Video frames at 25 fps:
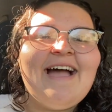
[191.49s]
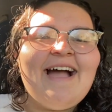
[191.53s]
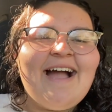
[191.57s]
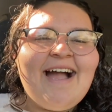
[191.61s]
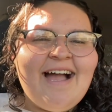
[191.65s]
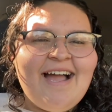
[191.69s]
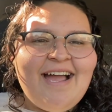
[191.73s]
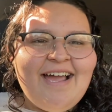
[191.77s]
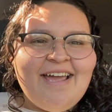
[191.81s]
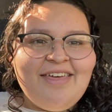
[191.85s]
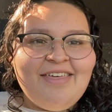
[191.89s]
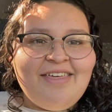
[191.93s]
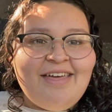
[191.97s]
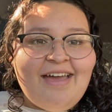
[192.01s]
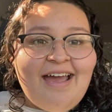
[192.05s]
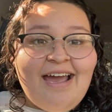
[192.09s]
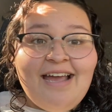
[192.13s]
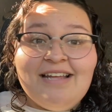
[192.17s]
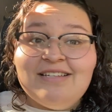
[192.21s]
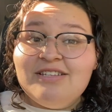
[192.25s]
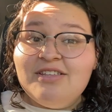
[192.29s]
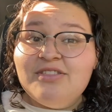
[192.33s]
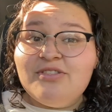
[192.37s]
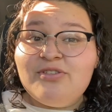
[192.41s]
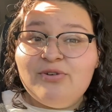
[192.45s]
I
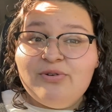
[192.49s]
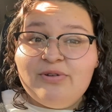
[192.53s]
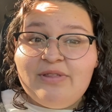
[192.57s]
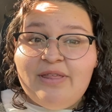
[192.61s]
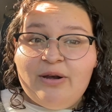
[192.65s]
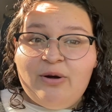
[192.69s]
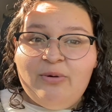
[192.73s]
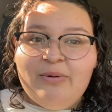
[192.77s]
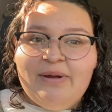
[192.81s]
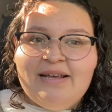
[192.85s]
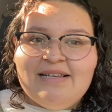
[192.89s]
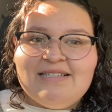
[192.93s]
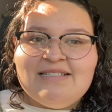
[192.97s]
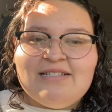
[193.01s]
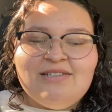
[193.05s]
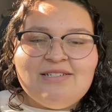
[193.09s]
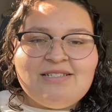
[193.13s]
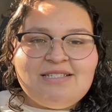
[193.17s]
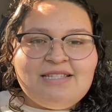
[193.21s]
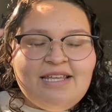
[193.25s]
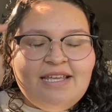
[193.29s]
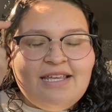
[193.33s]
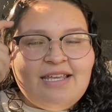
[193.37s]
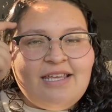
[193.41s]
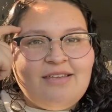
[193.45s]
had to throw that away because I was
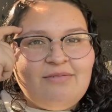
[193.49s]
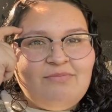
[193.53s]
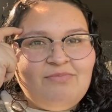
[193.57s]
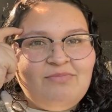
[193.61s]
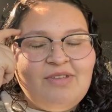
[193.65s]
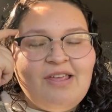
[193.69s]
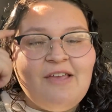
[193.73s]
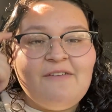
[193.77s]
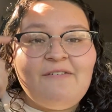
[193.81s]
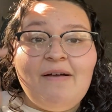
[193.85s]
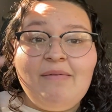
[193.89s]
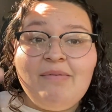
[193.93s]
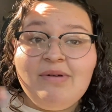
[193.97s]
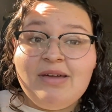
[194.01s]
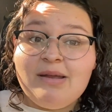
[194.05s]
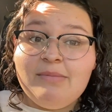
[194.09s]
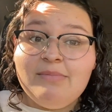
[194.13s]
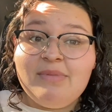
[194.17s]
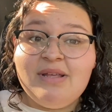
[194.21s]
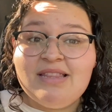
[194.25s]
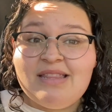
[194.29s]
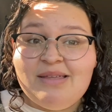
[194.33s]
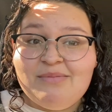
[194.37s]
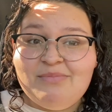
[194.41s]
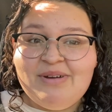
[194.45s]
thinking, if I'm gonna
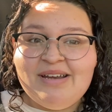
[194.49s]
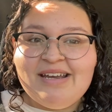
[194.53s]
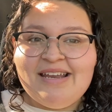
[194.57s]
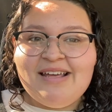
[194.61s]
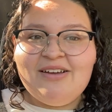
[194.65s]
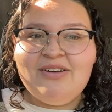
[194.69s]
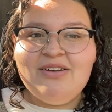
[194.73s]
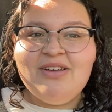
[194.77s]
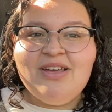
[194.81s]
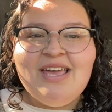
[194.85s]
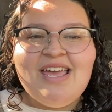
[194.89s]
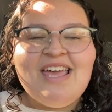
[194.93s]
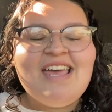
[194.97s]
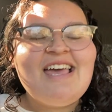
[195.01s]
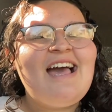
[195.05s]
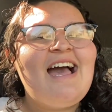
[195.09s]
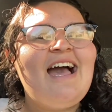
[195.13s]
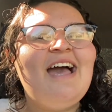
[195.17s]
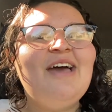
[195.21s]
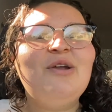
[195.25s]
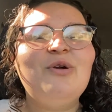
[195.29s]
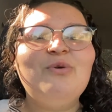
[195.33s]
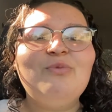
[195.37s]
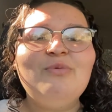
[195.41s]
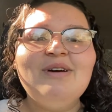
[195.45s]
meet them right now,
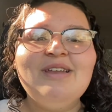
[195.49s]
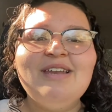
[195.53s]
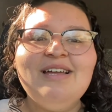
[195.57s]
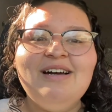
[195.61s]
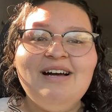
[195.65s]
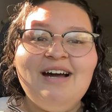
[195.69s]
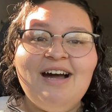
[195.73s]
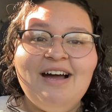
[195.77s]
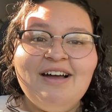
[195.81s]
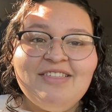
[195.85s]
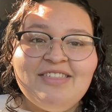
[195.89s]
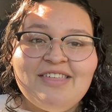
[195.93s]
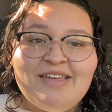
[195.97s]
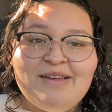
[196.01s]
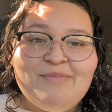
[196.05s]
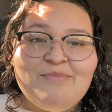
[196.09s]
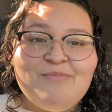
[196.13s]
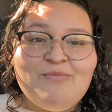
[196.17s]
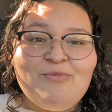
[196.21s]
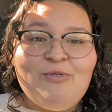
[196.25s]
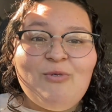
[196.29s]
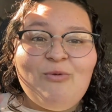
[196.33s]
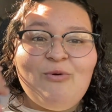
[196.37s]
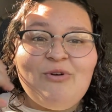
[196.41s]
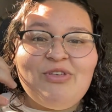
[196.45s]
I don't wanna hug
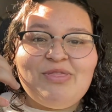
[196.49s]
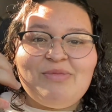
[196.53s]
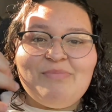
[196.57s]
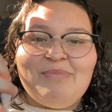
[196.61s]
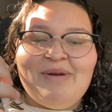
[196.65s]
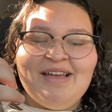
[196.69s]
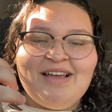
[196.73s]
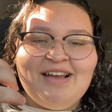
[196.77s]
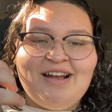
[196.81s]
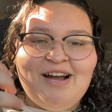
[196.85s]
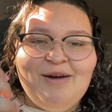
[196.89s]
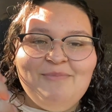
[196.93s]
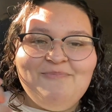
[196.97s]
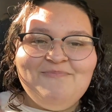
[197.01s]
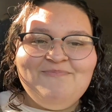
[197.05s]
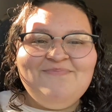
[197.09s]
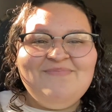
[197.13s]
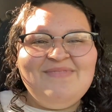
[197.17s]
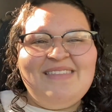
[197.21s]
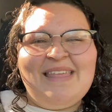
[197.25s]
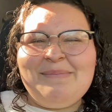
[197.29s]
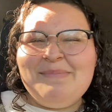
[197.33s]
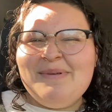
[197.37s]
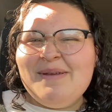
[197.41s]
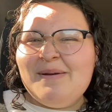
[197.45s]
them with my cup.
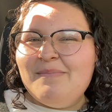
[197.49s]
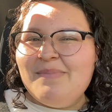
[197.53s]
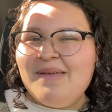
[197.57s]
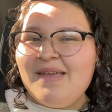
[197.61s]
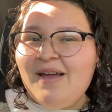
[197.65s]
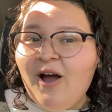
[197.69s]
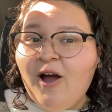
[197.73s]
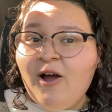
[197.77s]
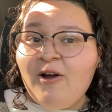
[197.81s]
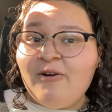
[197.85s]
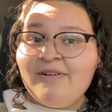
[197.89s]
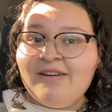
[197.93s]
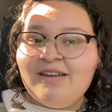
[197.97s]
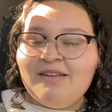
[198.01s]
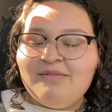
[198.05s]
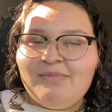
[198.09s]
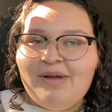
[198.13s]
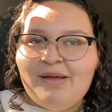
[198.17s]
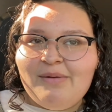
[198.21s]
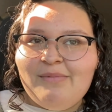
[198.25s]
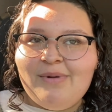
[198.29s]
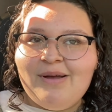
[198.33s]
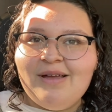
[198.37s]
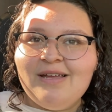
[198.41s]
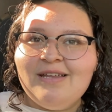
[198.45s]
That'd be a bit awkward in
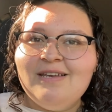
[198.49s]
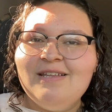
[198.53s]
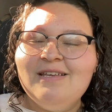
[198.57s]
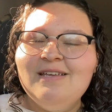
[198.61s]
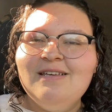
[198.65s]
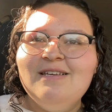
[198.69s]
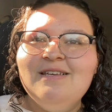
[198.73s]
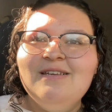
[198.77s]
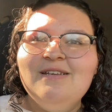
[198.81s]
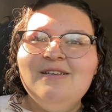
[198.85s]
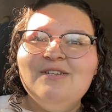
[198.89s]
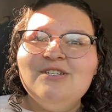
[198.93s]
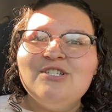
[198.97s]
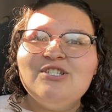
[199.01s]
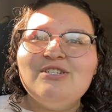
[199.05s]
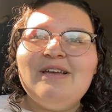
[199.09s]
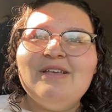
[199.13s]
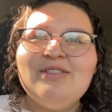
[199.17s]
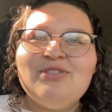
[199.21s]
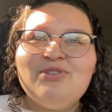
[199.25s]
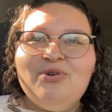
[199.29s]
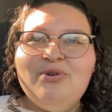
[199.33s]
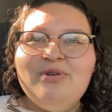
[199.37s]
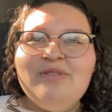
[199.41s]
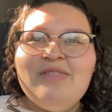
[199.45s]
my mind. So I
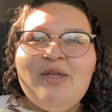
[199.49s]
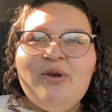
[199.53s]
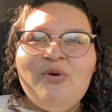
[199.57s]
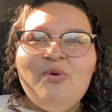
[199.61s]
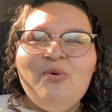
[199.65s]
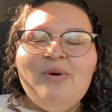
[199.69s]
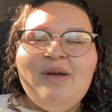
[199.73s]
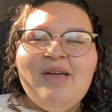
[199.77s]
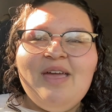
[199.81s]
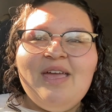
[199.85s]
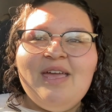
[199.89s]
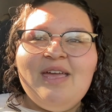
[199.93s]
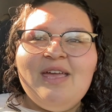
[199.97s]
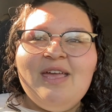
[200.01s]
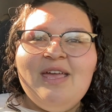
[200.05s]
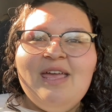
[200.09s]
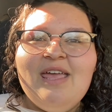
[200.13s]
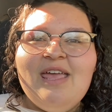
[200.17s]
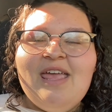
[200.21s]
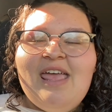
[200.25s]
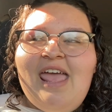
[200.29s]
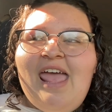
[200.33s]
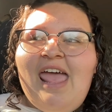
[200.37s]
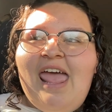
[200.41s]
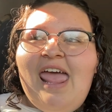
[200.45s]
throw that away
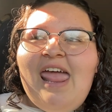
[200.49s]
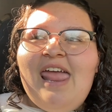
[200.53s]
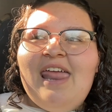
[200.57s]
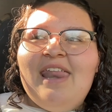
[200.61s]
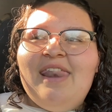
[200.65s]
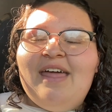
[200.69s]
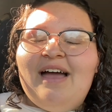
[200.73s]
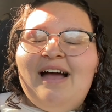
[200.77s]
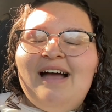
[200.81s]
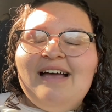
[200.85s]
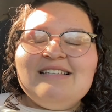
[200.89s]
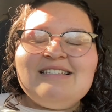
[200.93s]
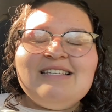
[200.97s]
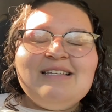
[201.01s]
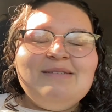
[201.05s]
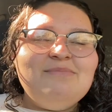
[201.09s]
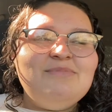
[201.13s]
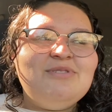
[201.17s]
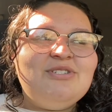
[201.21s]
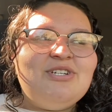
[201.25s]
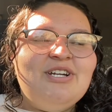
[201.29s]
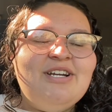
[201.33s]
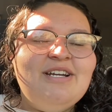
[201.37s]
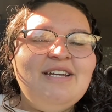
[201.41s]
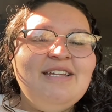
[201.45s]
and as I'm
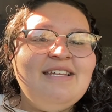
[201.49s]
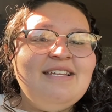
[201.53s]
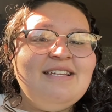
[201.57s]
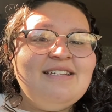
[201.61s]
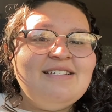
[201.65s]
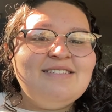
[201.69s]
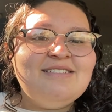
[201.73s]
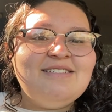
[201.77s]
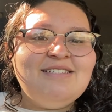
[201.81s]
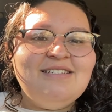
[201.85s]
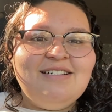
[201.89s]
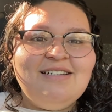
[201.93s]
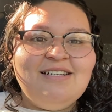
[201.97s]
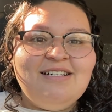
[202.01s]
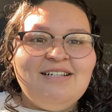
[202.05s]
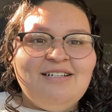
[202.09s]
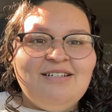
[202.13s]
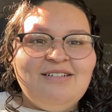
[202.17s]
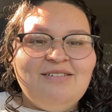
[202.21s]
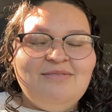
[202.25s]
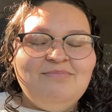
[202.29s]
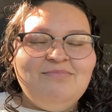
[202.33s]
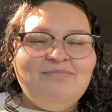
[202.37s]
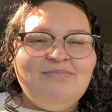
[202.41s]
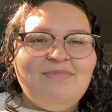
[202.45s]
turning
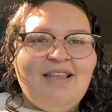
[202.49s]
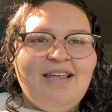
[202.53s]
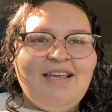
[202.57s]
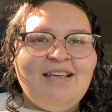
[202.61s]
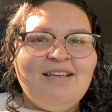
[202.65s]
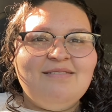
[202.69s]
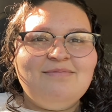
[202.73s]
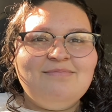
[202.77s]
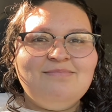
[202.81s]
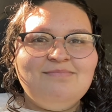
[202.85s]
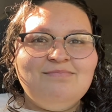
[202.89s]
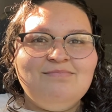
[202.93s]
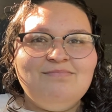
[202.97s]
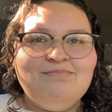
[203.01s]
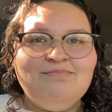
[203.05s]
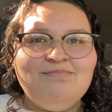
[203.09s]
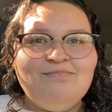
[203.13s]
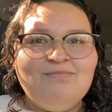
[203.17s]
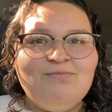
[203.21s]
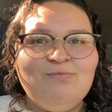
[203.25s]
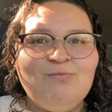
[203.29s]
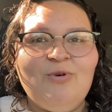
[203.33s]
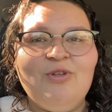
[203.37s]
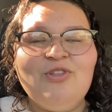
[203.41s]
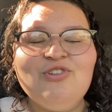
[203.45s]
to like
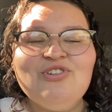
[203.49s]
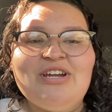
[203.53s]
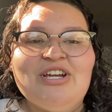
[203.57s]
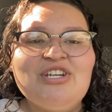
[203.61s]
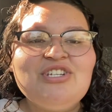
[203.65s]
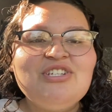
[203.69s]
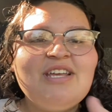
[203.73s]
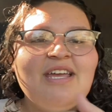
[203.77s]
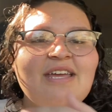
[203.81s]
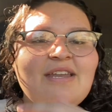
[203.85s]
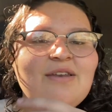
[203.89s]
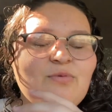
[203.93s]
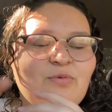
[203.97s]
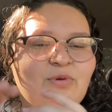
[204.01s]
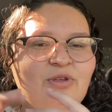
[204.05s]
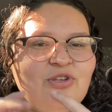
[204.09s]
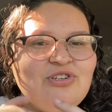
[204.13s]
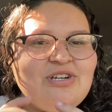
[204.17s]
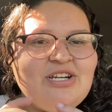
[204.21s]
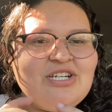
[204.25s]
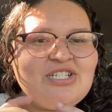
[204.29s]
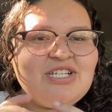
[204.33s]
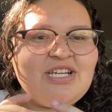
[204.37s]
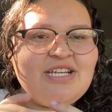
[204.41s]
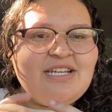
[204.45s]
well the trash can where the
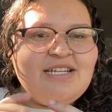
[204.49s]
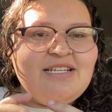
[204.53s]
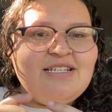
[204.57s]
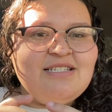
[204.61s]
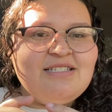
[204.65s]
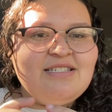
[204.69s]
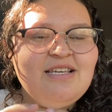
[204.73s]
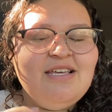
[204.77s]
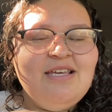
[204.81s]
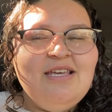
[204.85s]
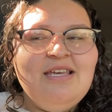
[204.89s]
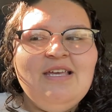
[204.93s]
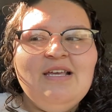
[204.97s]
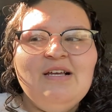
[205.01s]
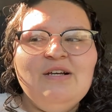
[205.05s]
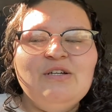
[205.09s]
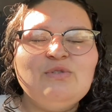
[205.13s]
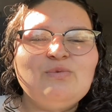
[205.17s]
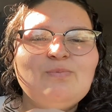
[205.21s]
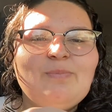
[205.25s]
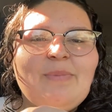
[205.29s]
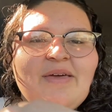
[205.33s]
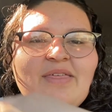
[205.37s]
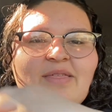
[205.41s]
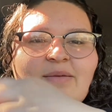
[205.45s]
trash can is, it was
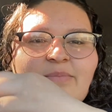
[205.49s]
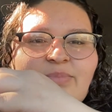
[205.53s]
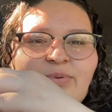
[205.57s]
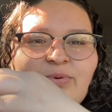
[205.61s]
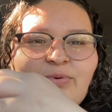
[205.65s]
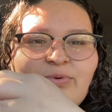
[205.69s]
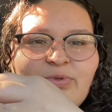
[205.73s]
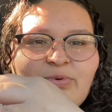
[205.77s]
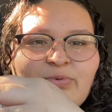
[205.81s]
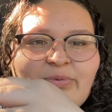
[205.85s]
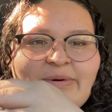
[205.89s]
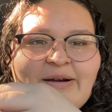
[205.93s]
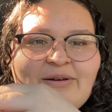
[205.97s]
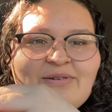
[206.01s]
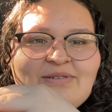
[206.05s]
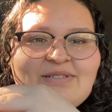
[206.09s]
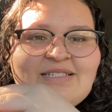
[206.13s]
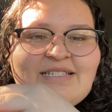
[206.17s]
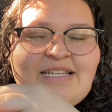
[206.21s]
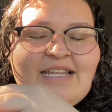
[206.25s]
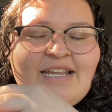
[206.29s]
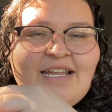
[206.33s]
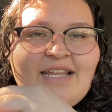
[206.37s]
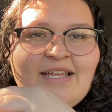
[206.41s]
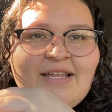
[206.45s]
by the booth where I was
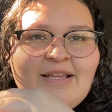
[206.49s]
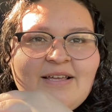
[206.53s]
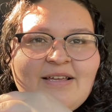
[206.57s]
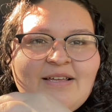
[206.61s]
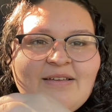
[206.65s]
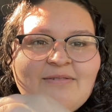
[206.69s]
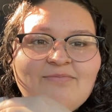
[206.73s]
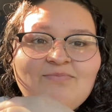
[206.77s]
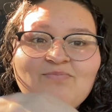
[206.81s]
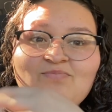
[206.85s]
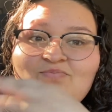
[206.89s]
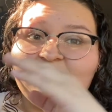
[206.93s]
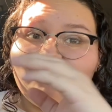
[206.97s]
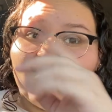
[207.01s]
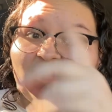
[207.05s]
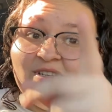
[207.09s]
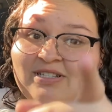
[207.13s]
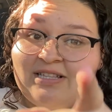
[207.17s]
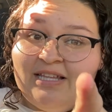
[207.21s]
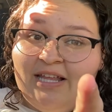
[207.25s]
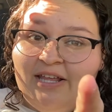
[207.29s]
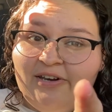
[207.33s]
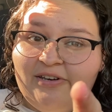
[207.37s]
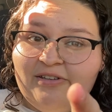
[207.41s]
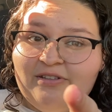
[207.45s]
sitting. It's
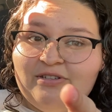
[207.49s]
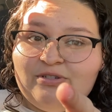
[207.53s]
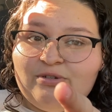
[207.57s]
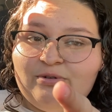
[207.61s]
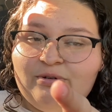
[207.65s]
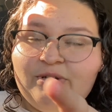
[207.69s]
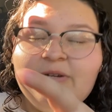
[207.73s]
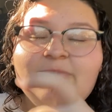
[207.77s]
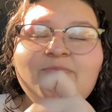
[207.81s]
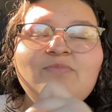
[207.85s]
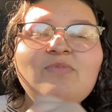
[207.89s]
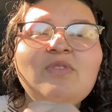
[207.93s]
later in the story.